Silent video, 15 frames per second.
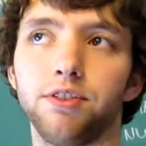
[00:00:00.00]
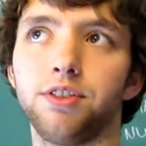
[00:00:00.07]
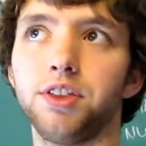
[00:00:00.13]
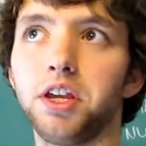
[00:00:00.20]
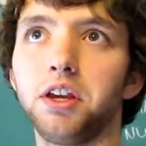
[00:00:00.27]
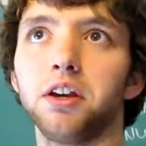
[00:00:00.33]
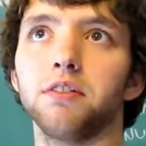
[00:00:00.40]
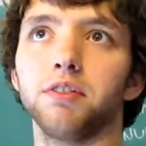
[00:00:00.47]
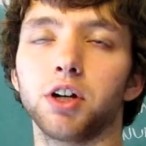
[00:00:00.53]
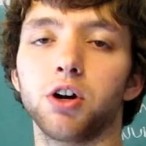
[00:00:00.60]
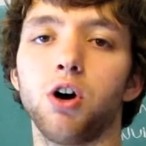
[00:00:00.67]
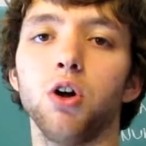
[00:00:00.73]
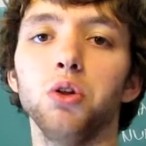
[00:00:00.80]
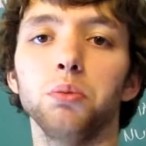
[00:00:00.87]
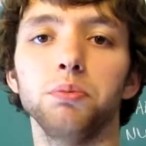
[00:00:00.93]
think of a
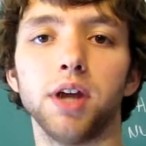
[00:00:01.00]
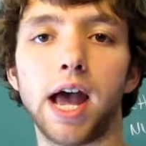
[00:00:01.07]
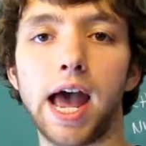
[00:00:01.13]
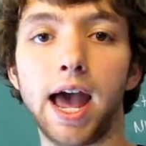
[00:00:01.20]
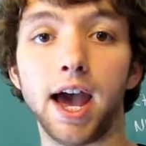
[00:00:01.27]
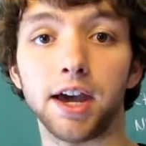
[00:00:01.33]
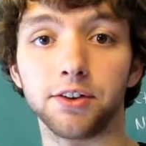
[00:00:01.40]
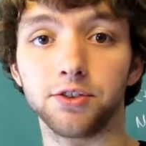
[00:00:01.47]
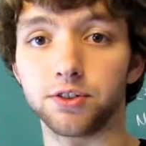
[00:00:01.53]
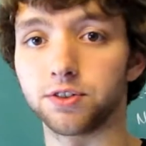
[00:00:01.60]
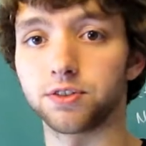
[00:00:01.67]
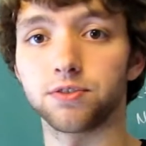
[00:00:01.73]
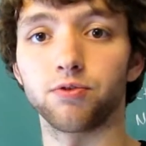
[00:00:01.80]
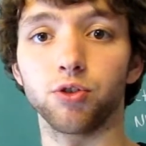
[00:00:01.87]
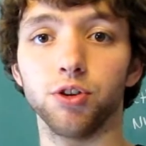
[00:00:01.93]
column to add
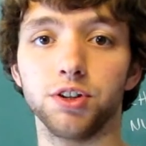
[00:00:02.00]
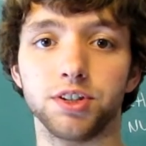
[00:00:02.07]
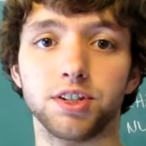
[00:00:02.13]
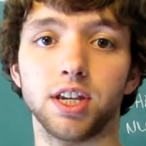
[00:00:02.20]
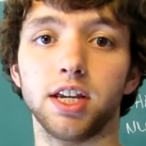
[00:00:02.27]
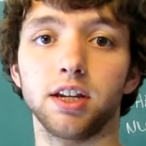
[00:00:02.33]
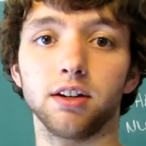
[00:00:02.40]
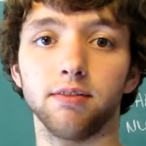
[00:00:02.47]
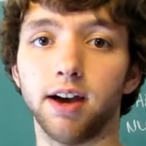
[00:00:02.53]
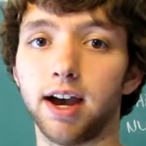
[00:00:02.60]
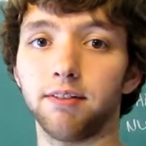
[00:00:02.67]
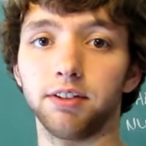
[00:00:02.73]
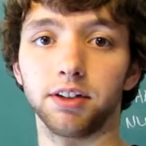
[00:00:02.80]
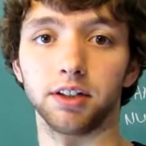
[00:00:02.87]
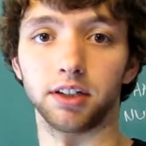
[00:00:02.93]
just for the sake of
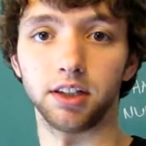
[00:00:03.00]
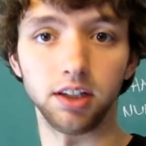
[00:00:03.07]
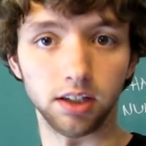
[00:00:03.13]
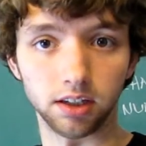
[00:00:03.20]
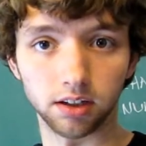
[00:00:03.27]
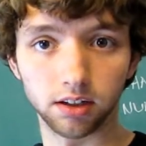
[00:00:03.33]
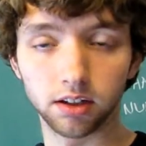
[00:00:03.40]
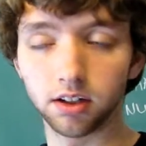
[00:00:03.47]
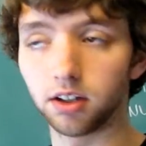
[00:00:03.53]
having a key.